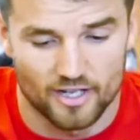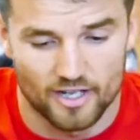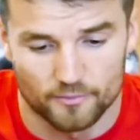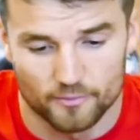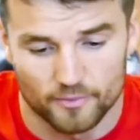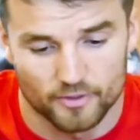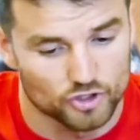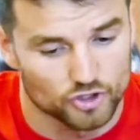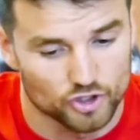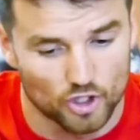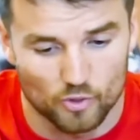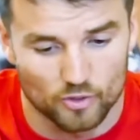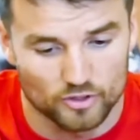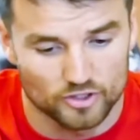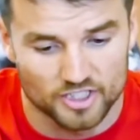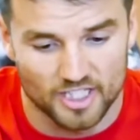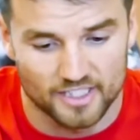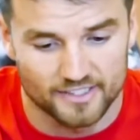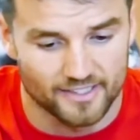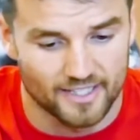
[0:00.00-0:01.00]
I'm going to show on
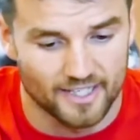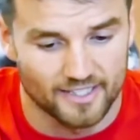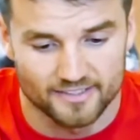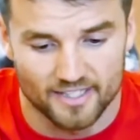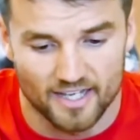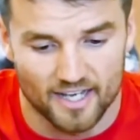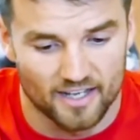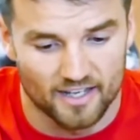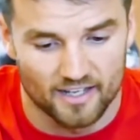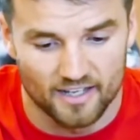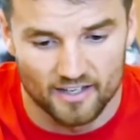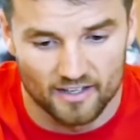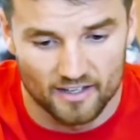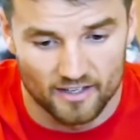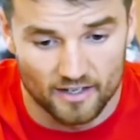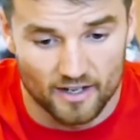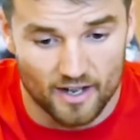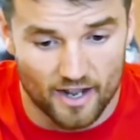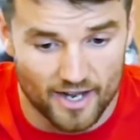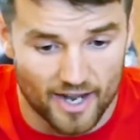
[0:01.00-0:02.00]
Saturday night that
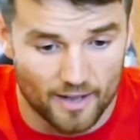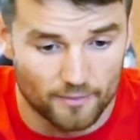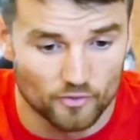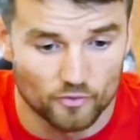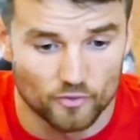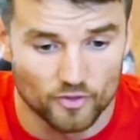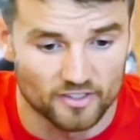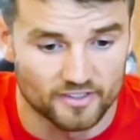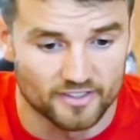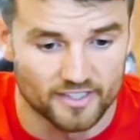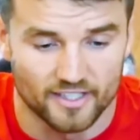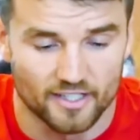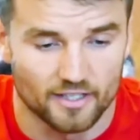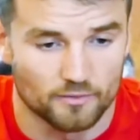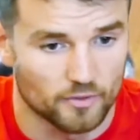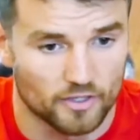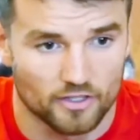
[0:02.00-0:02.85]
I am the real deal. I'm